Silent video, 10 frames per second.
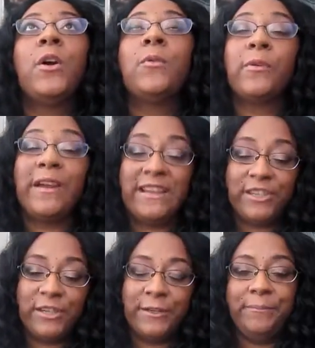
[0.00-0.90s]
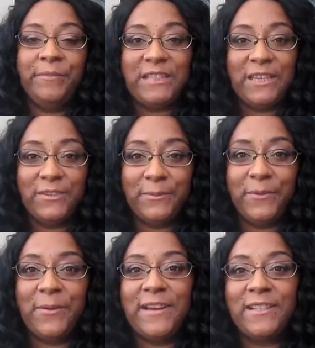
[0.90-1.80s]

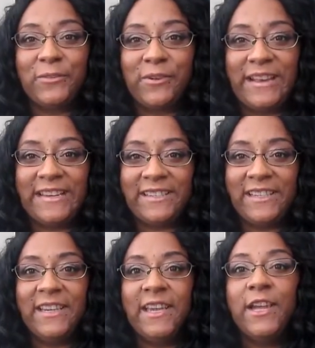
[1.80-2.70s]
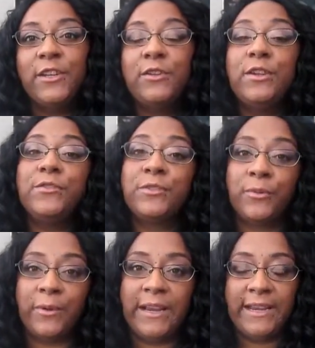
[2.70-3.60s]
rosacea, you use
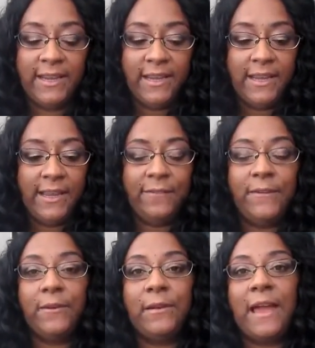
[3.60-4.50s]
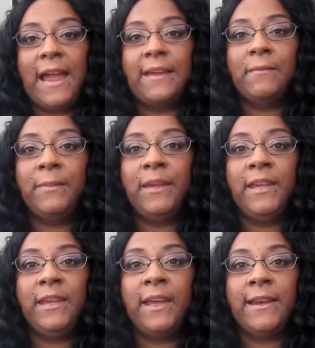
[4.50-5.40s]
green. If you're like
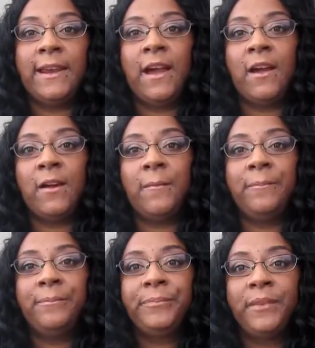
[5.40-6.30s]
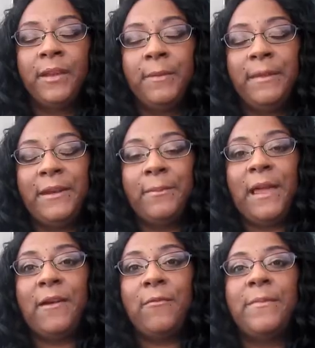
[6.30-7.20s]
me and being a
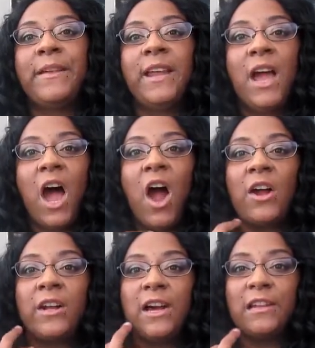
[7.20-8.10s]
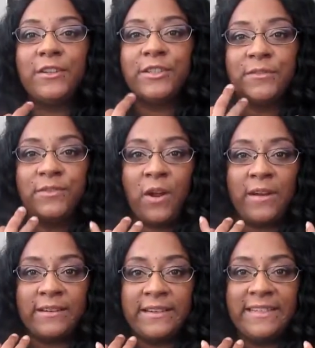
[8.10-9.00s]
black woman, our colors of
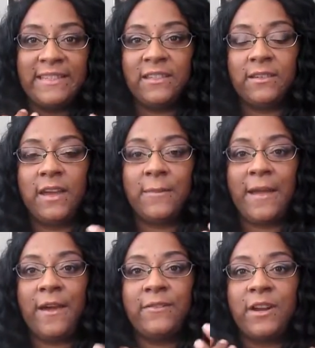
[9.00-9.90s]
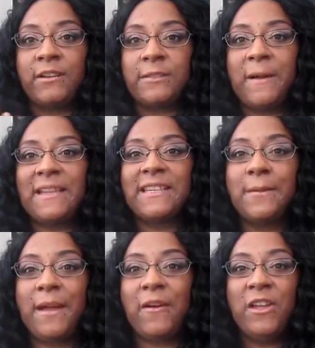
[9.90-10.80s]
darkness come out, dark spots
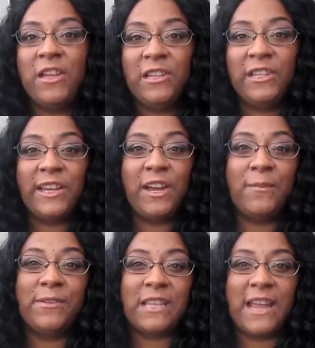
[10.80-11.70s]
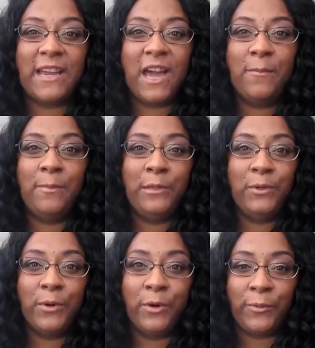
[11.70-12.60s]
come out looking almost like a blue
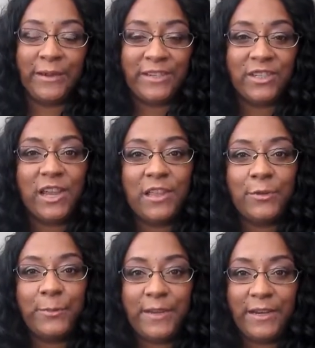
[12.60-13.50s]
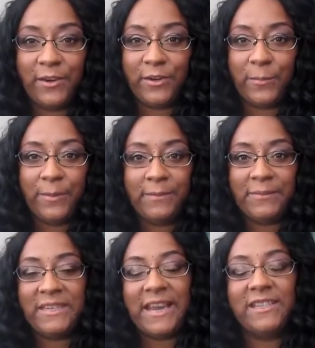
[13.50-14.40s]
or greenish color depending on your
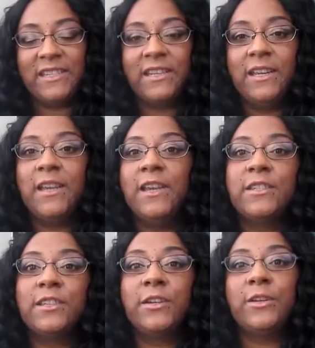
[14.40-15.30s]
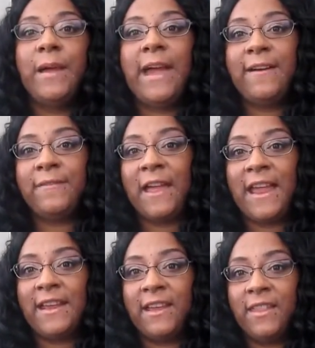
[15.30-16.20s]
pigmentation. So you have
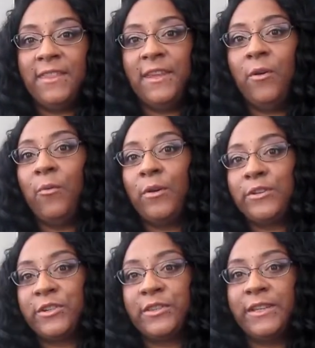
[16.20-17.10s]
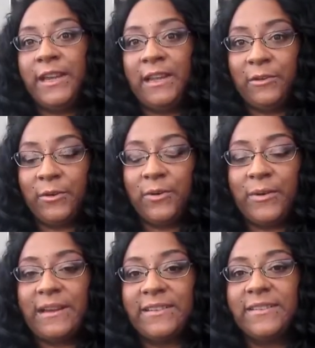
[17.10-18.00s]
like the orange or the yellow
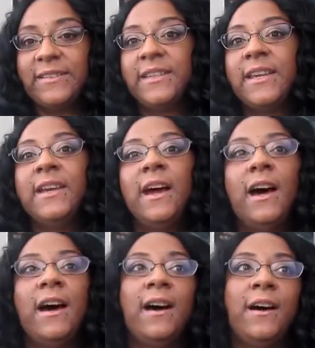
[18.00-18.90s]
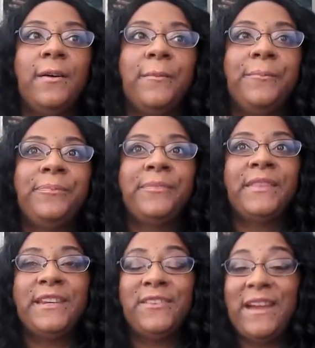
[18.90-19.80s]
correctors.
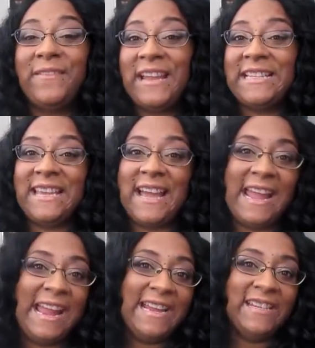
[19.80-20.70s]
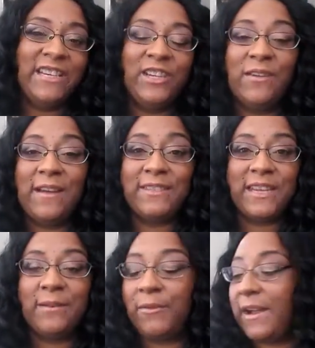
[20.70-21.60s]
Then you have anti-aging, you have
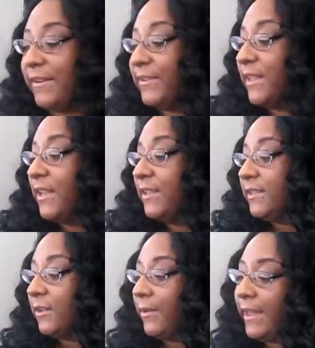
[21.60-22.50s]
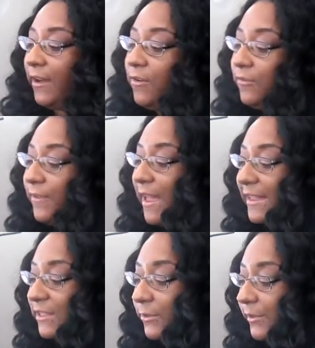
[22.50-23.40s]
skin brighteners. So E.L.F.
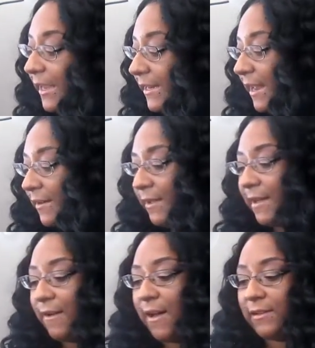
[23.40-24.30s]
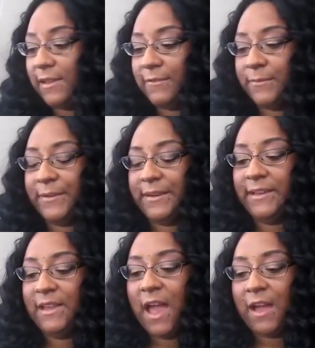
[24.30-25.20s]
has created, I don't have all of them, but
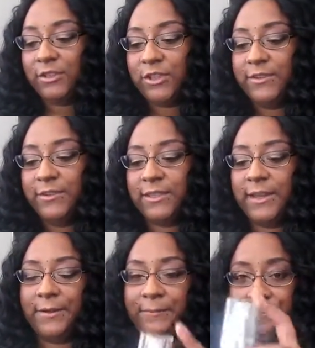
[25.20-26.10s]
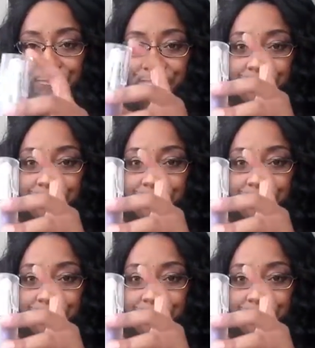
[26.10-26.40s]
I'll show you some.